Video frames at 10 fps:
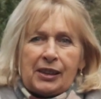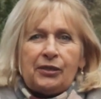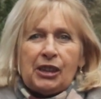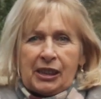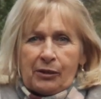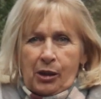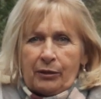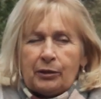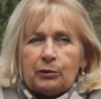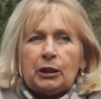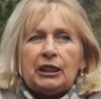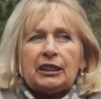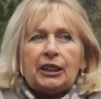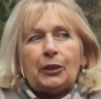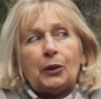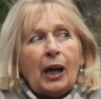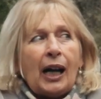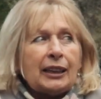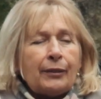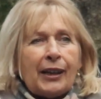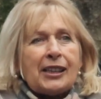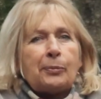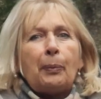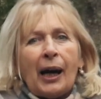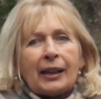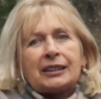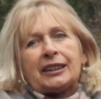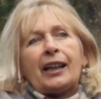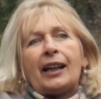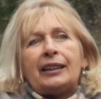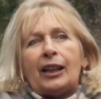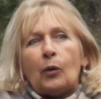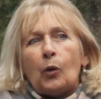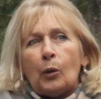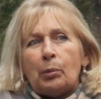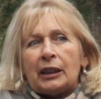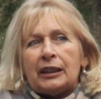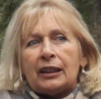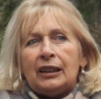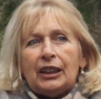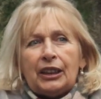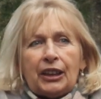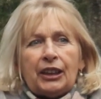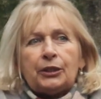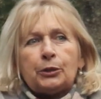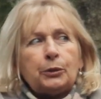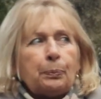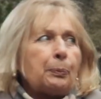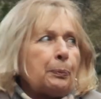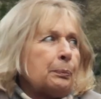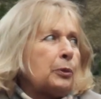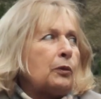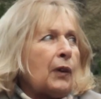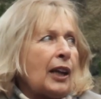He was initiated here, since the whole park is a paradise for the chosen ones.